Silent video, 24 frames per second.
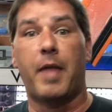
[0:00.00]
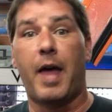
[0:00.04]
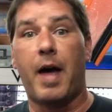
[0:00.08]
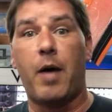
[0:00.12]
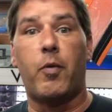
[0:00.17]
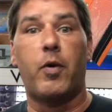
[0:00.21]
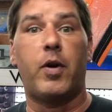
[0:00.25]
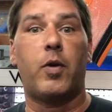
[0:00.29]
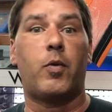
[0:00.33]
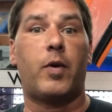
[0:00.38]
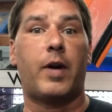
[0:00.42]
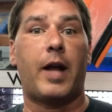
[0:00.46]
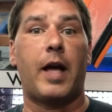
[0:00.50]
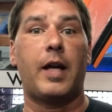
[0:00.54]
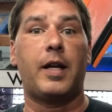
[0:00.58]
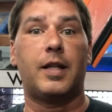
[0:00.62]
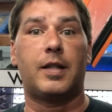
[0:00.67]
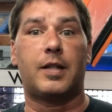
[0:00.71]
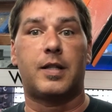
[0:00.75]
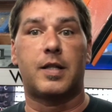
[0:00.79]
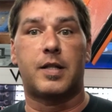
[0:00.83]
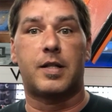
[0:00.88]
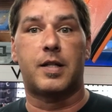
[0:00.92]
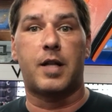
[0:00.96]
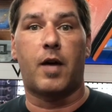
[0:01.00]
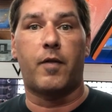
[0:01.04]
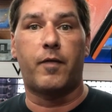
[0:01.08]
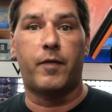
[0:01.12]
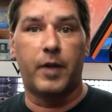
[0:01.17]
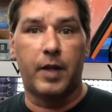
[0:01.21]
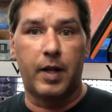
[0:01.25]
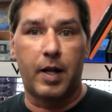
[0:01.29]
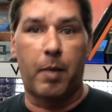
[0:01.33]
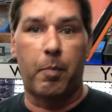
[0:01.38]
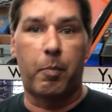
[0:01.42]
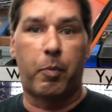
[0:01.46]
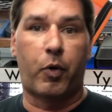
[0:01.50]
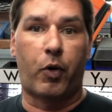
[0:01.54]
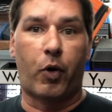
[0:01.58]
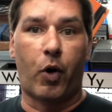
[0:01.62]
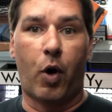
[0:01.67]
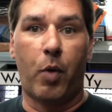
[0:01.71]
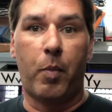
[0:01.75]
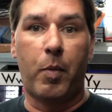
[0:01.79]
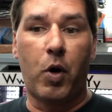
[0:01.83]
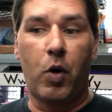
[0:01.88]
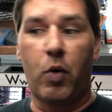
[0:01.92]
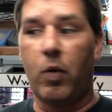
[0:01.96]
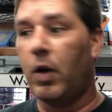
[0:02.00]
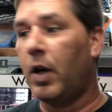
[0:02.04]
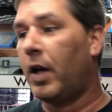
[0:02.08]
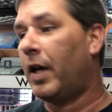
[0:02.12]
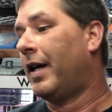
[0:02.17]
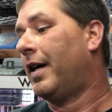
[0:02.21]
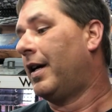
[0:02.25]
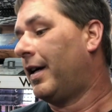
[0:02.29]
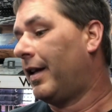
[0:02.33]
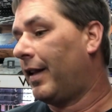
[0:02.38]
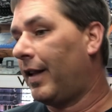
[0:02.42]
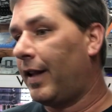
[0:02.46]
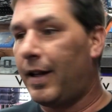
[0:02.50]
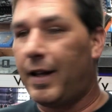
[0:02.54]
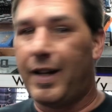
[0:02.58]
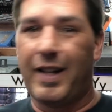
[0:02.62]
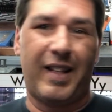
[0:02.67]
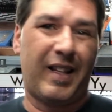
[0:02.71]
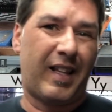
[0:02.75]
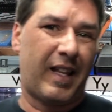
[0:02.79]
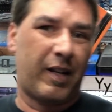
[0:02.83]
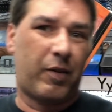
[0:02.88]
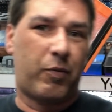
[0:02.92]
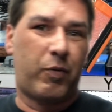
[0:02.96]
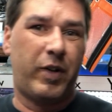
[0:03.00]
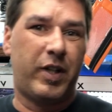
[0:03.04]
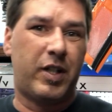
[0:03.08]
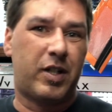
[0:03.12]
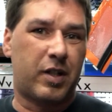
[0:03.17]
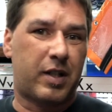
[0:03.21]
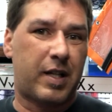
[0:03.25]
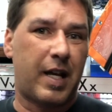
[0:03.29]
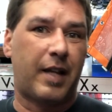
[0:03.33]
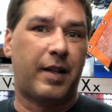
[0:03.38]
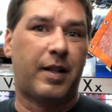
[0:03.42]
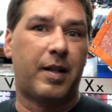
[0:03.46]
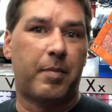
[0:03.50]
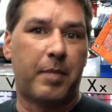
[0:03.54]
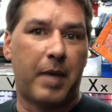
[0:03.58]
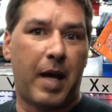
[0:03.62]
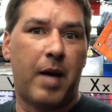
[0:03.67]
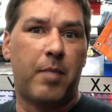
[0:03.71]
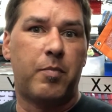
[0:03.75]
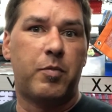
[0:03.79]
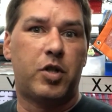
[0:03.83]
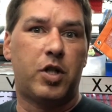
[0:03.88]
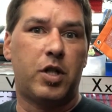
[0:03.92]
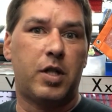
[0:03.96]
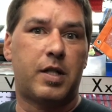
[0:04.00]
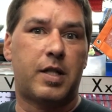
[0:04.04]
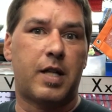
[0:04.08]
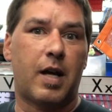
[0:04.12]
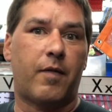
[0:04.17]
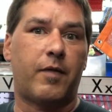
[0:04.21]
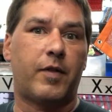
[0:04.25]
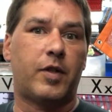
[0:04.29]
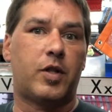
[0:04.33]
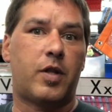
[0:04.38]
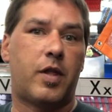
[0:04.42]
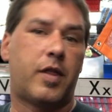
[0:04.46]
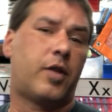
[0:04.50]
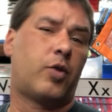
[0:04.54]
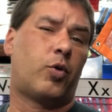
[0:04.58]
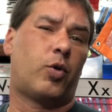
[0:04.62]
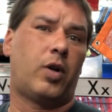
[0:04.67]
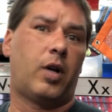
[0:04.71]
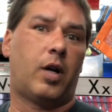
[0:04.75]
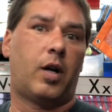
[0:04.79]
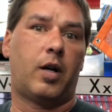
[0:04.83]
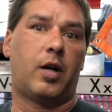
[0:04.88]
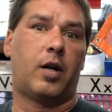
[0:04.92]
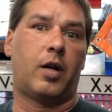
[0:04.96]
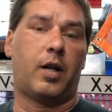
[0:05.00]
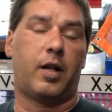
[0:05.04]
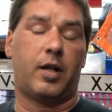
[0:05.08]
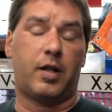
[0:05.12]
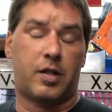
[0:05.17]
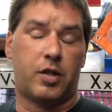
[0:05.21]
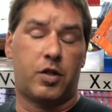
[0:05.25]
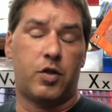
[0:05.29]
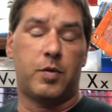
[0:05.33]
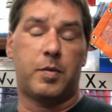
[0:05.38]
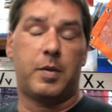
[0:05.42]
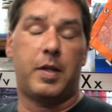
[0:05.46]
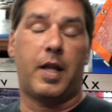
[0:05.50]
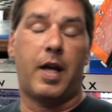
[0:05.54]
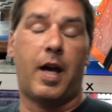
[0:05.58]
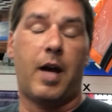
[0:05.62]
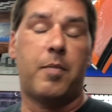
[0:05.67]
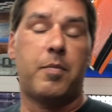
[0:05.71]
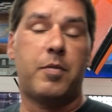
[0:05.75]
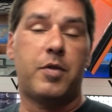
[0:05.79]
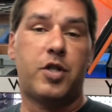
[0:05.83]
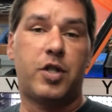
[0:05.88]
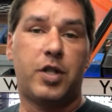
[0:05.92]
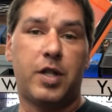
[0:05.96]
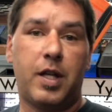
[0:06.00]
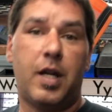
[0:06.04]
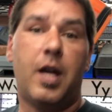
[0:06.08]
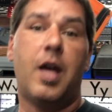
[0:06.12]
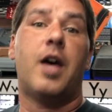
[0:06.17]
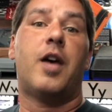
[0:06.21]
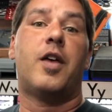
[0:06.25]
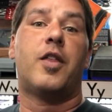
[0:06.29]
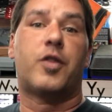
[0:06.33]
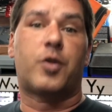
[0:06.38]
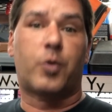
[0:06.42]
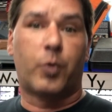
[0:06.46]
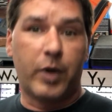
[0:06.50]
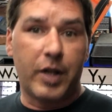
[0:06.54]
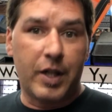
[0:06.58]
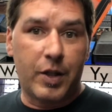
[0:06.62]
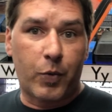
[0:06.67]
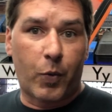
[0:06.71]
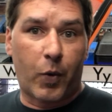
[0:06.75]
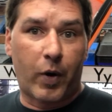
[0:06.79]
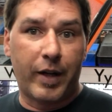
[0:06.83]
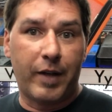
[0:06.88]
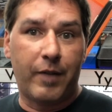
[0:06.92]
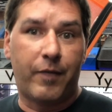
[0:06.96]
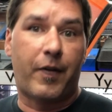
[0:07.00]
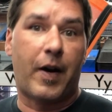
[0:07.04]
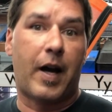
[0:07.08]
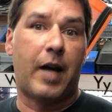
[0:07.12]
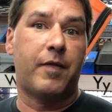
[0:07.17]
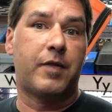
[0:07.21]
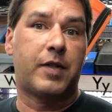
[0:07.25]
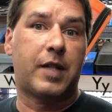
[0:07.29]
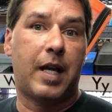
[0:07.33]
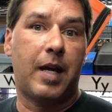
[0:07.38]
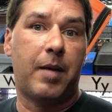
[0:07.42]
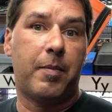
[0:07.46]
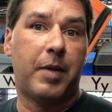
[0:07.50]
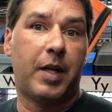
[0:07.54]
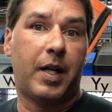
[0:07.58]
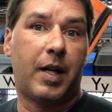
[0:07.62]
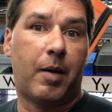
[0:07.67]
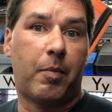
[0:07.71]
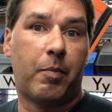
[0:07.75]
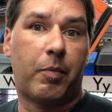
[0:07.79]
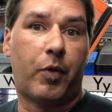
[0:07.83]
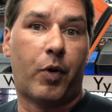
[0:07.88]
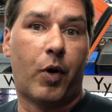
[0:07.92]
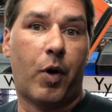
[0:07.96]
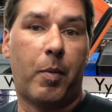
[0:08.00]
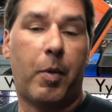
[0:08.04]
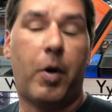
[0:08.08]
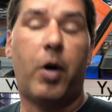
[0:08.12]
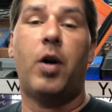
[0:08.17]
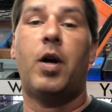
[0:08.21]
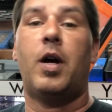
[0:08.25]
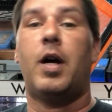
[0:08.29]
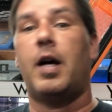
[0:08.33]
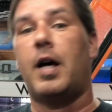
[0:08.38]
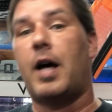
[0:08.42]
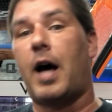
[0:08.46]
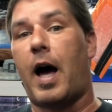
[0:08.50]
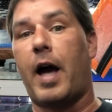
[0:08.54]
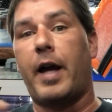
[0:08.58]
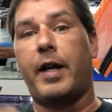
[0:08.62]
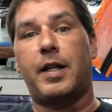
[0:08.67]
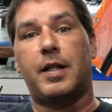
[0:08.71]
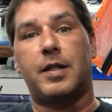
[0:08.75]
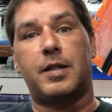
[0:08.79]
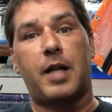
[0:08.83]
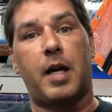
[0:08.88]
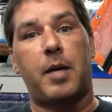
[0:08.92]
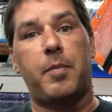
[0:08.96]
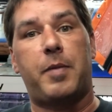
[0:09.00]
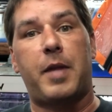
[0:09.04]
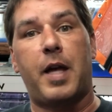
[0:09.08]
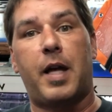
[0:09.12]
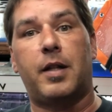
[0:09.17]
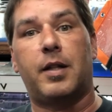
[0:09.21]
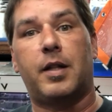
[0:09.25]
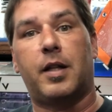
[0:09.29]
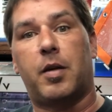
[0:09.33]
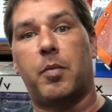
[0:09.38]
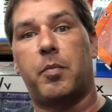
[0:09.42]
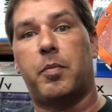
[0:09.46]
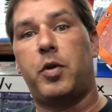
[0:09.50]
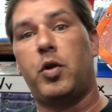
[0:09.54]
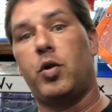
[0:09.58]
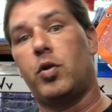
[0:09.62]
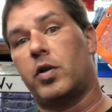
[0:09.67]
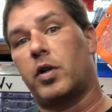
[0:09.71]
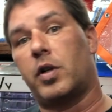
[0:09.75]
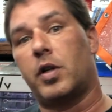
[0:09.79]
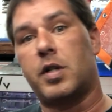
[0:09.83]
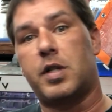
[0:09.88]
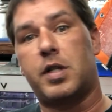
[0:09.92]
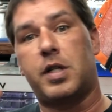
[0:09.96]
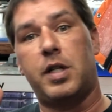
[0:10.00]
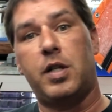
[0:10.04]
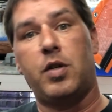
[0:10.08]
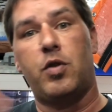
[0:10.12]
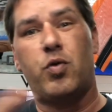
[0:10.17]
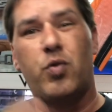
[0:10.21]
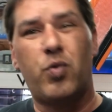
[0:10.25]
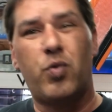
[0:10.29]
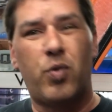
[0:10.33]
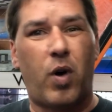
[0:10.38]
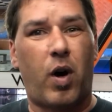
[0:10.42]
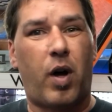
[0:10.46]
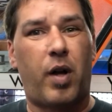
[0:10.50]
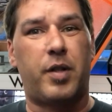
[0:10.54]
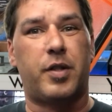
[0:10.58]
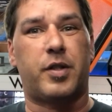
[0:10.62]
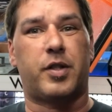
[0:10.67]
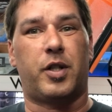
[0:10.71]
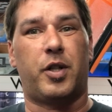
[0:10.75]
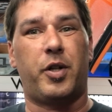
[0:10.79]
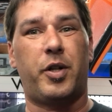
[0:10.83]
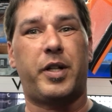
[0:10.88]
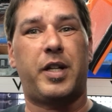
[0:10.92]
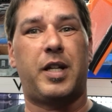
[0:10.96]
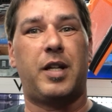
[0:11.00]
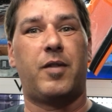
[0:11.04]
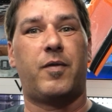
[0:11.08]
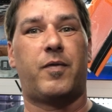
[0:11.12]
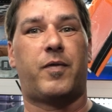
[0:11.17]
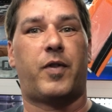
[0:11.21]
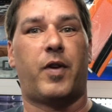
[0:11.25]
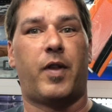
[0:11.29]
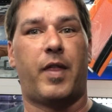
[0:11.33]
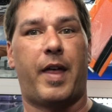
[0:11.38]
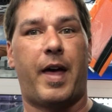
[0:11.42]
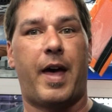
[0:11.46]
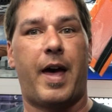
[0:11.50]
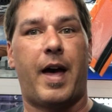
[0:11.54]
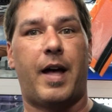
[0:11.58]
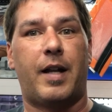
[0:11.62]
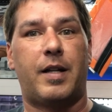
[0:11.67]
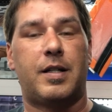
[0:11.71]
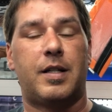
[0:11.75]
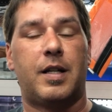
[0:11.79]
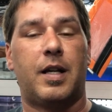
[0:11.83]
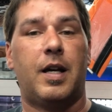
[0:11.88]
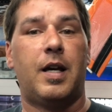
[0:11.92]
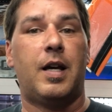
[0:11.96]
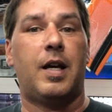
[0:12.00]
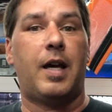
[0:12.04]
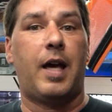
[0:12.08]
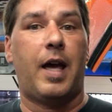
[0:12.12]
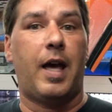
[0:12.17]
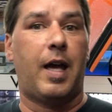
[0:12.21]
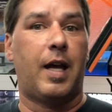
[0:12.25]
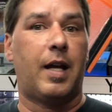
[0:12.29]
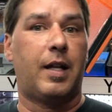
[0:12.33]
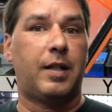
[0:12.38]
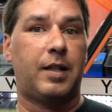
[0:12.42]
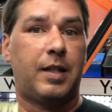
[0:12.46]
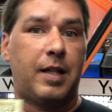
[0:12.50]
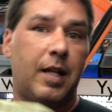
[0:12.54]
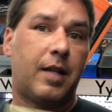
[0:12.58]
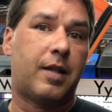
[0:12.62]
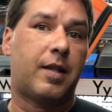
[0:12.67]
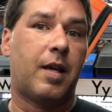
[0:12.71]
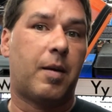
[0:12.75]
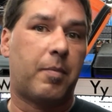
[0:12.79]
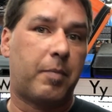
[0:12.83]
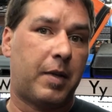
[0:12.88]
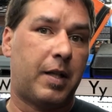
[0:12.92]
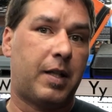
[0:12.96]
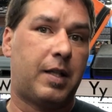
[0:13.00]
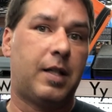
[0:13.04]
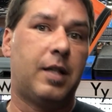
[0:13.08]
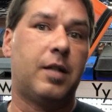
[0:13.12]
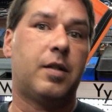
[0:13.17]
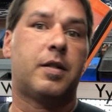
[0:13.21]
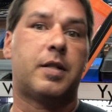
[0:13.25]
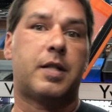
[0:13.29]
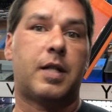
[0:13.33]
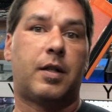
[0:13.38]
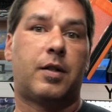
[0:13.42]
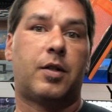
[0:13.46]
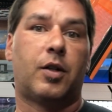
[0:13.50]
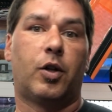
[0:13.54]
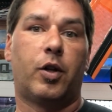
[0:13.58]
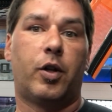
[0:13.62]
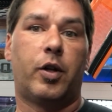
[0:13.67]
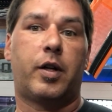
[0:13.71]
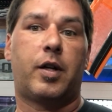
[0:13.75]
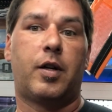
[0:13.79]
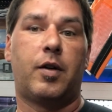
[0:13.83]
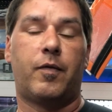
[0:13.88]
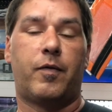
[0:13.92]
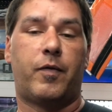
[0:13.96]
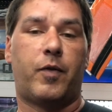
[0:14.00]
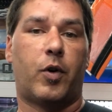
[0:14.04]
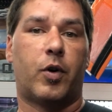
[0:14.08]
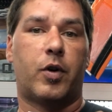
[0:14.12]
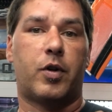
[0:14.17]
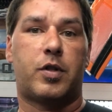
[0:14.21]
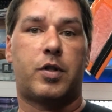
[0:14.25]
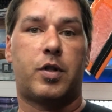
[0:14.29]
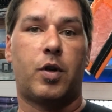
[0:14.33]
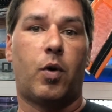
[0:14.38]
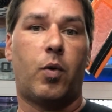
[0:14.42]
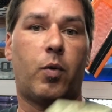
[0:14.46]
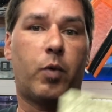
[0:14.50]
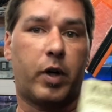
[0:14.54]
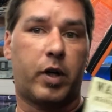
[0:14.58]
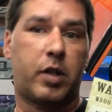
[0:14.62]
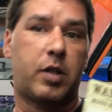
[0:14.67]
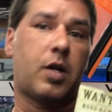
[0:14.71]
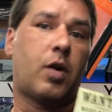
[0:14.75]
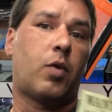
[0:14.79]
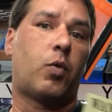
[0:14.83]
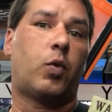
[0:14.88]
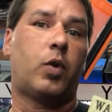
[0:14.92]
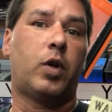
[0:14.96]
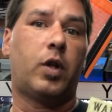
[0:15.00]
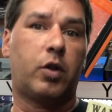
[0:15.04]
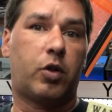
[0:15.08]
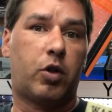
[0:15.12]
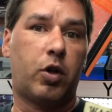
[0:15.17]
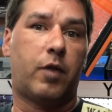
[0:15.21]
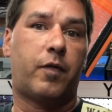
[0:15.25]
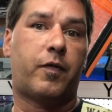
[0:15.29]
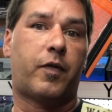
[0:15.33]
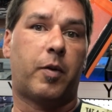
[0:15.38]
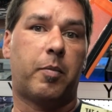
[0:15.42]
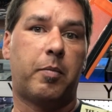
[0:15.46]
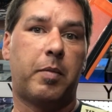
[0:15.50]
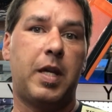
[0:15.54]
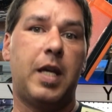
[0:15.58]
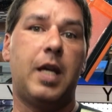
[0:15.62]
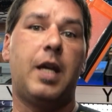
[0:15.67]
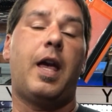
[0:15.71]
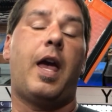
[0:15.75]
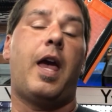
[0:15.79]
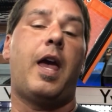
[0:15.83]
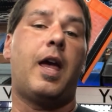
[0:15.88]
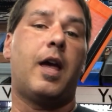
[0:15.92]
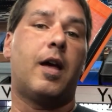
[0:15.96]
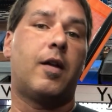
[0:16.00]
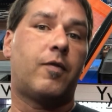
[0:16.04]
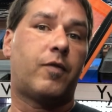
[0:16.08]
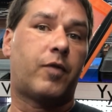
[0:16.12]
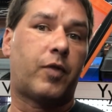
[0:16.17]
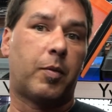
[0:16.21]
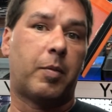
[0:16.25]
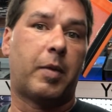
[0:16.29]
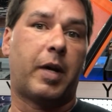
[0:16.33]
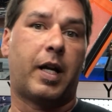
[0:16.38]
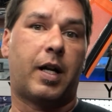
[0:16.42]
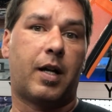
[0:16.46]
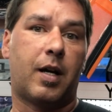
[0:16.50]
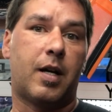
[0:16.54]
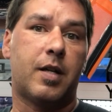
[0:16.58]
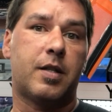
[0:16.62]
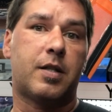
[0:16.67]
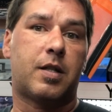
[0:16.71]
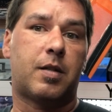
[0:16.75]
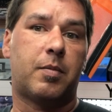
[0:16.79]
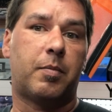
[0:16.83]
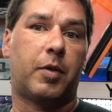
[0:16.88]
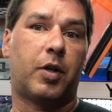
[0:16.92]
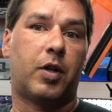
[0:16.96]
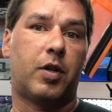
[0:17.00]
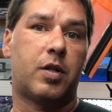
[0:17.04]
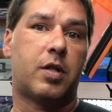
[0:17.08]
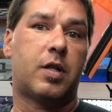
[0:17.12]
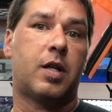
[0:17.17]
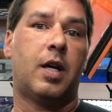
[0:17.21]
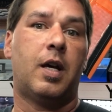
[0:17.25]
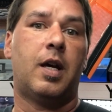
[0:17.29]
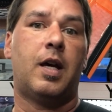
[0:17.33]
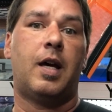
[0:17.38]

That way, when I get the stuff in on promo, like we just had them the MG325s came in on promo, I can type that in the computer and see who all's looking for that and get them the deals that they're looking for. So it works out real good for me and for my customers.